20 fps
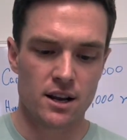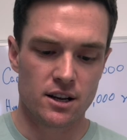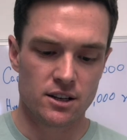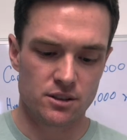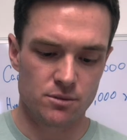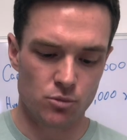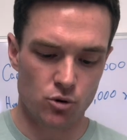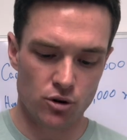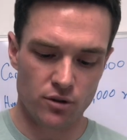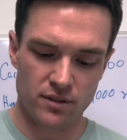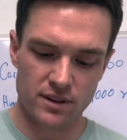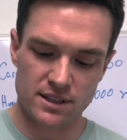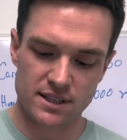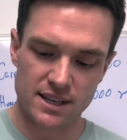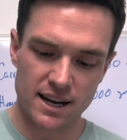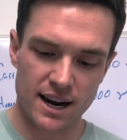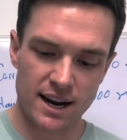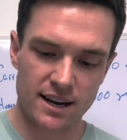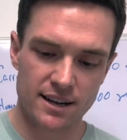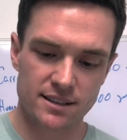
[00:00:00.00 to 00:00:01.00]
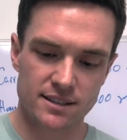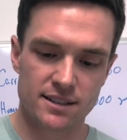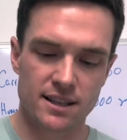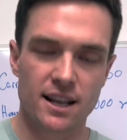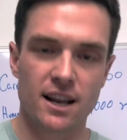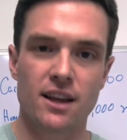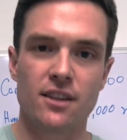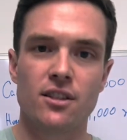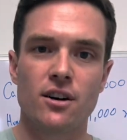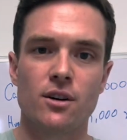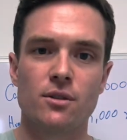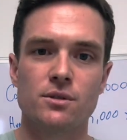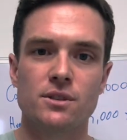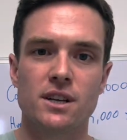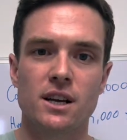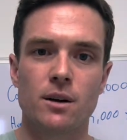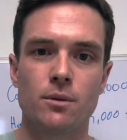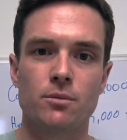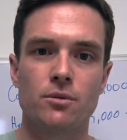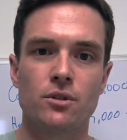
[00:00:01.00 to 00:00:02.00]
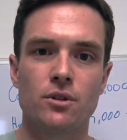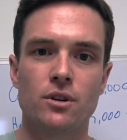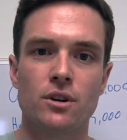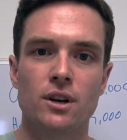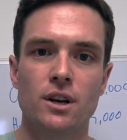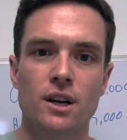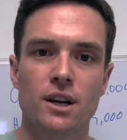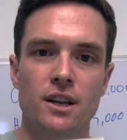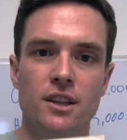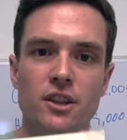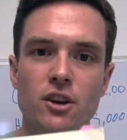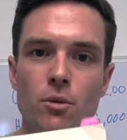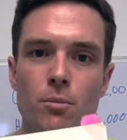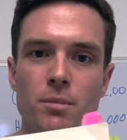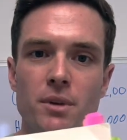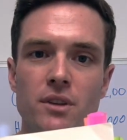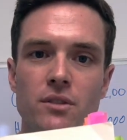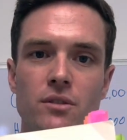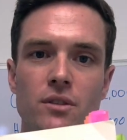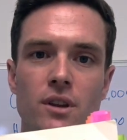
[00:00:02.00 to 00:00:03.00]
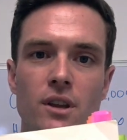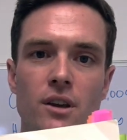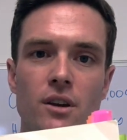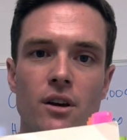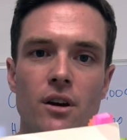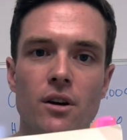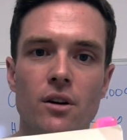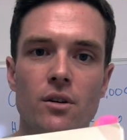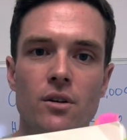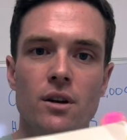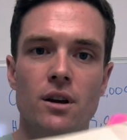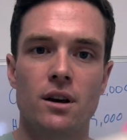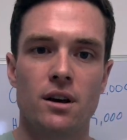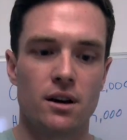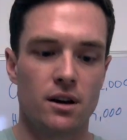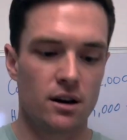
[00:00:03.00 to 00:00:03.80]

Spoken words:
to more of the science that I thought was helpful, the Obesity Code.